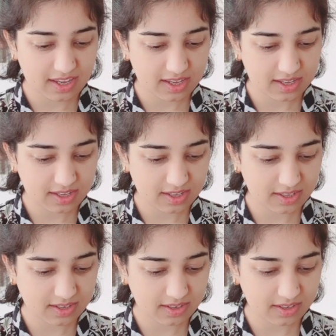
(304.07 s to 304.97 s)

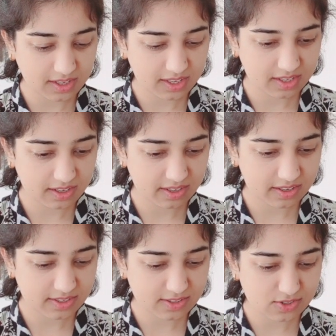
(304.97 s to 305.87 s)
and it
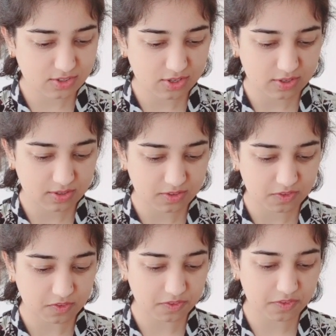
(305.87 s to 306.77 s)
is
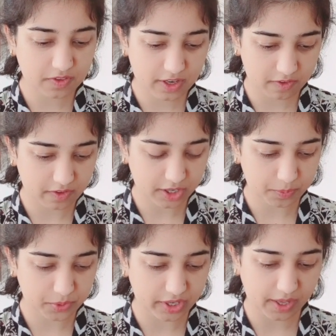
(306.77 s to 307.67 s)
very,
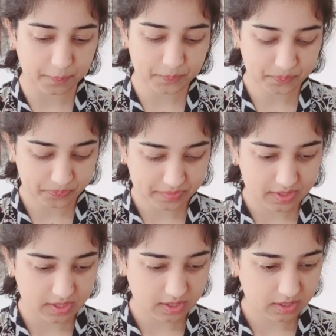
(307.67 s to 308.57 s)
very pretty.
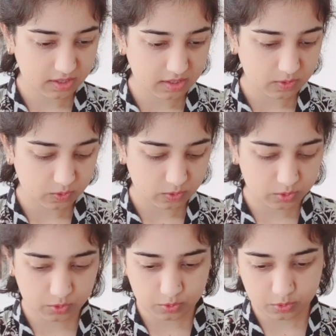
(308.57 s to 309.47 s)

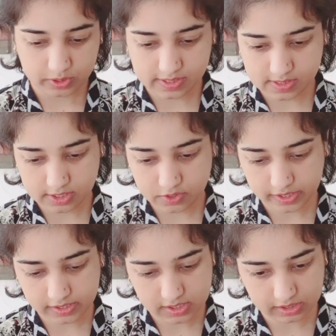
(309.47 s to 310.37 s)
Who is it
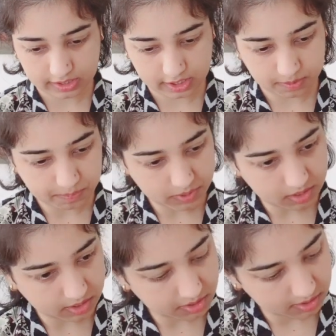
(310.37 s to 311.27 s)
translated
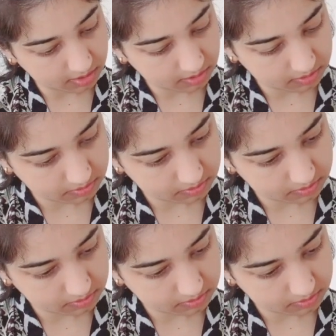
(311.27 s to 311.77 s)
by?